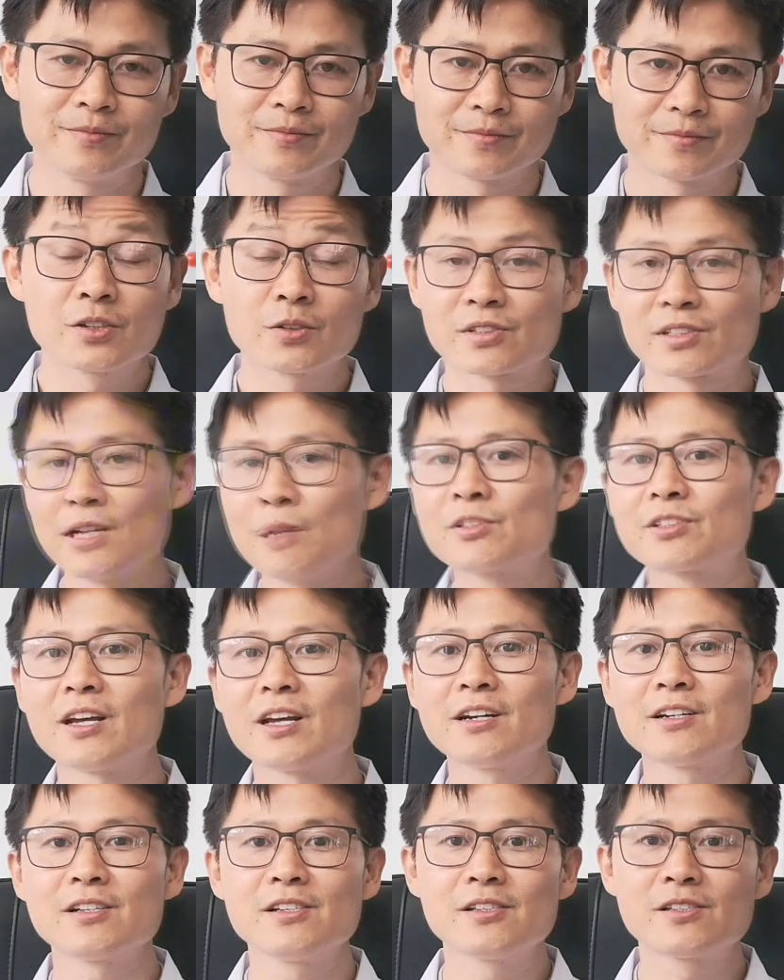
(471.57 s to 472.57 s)
So some
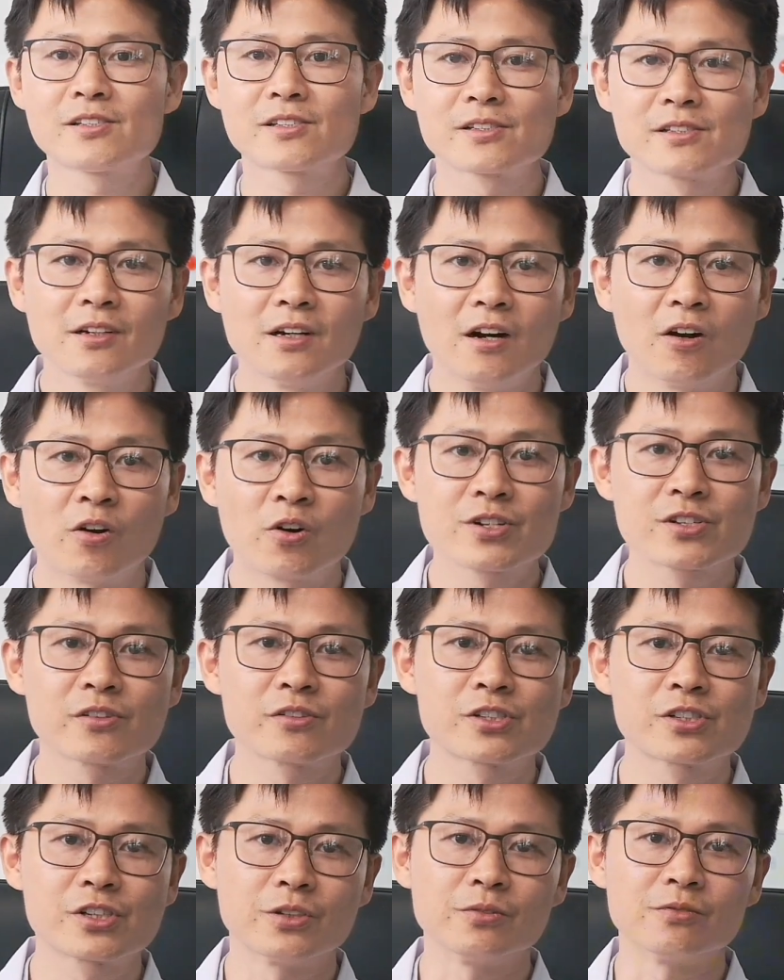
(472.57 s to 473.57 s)
studies also
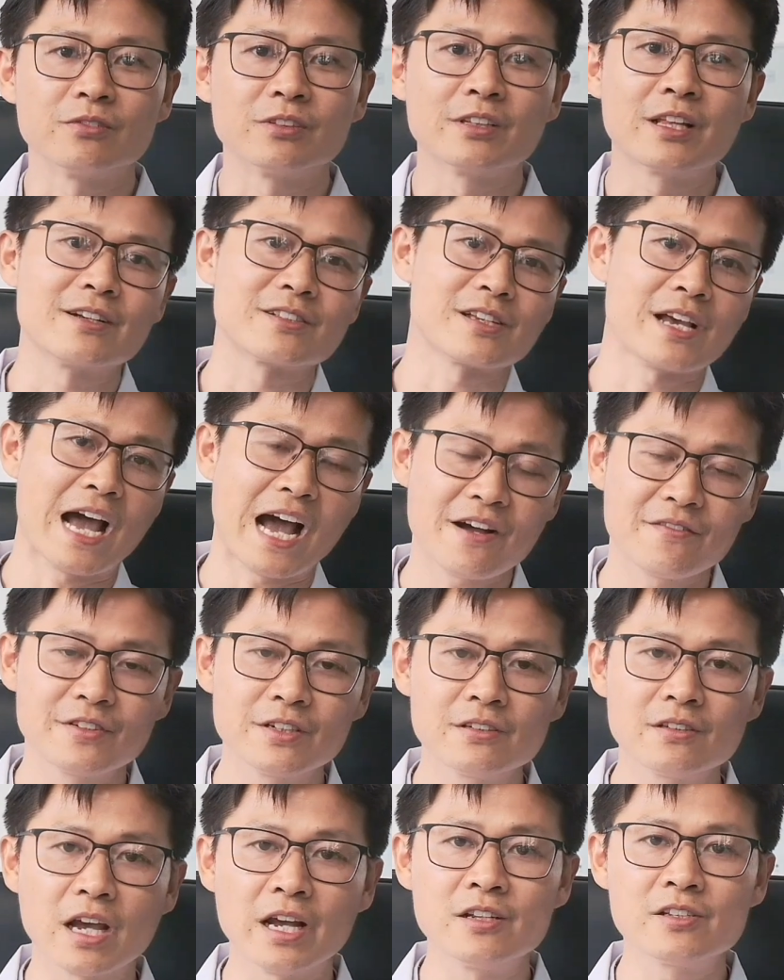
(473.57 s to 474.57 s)
show that
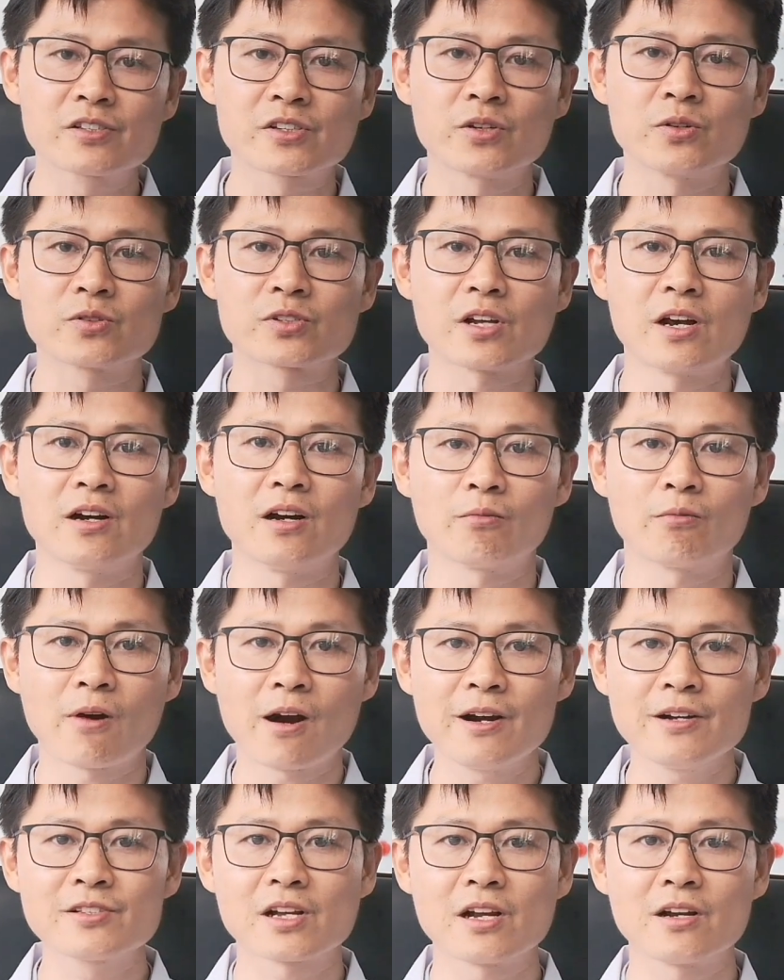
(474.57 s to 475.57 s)
having intercourse
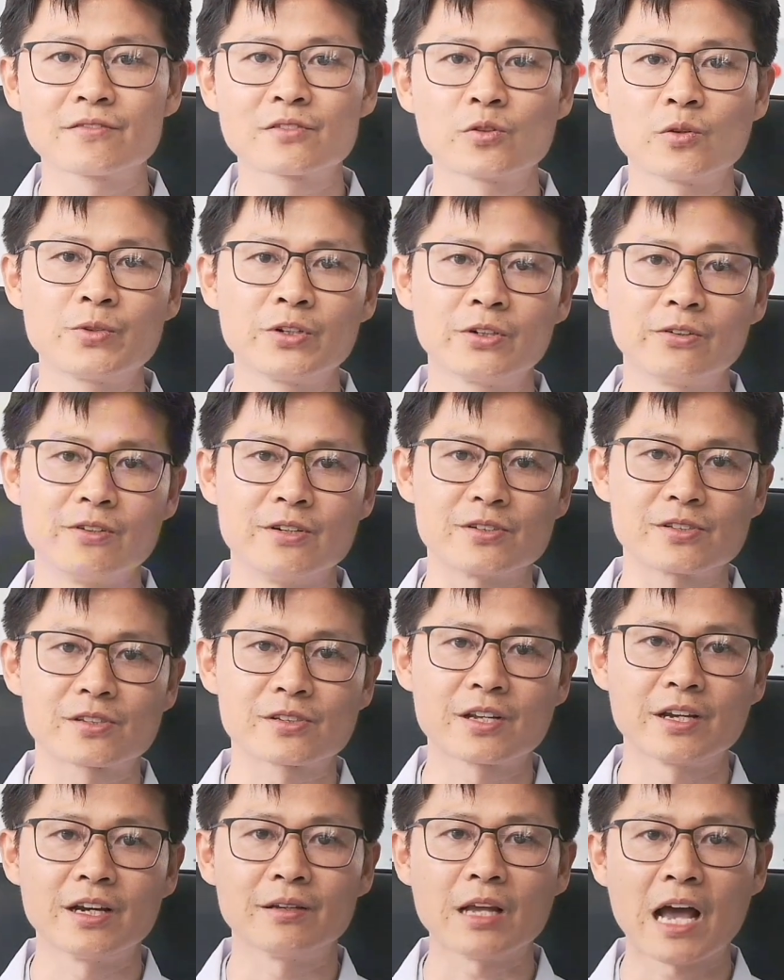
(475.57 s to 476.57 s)
right after your periods
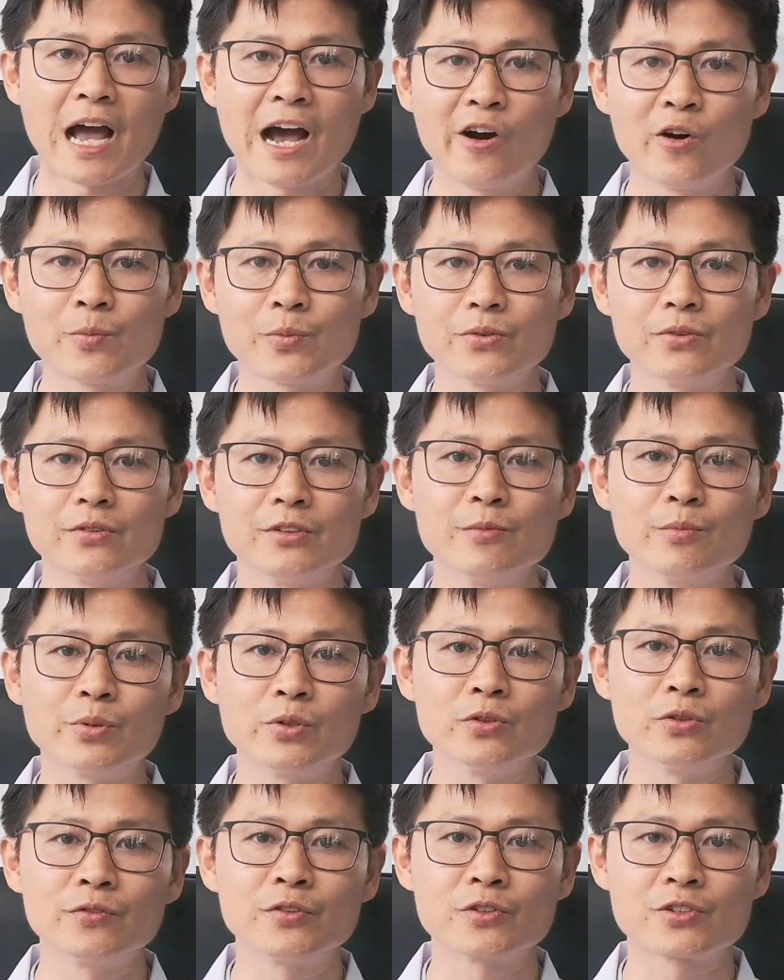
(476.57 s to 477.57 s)
can help
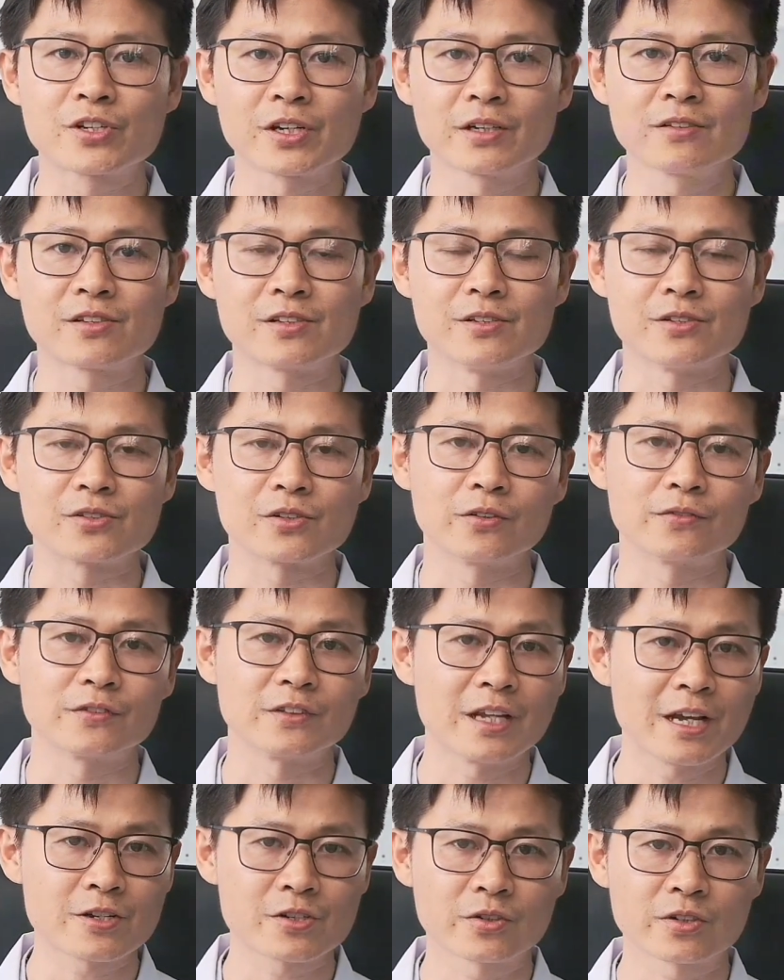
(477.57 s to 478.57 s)
improve your chances of
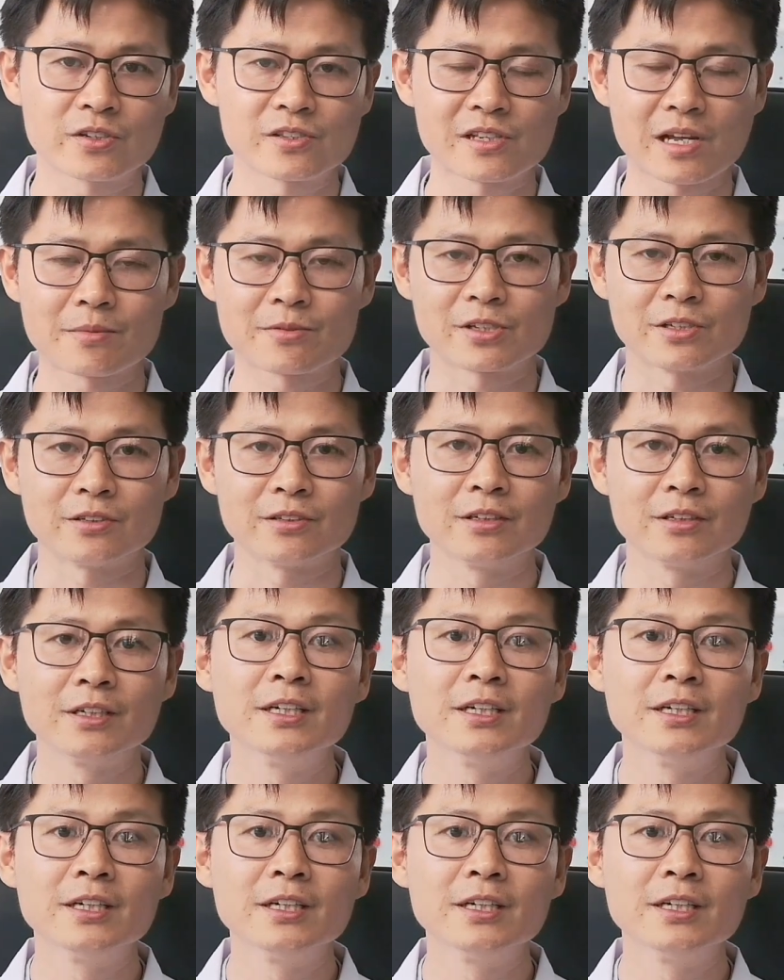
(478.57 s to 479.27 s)
natural conception.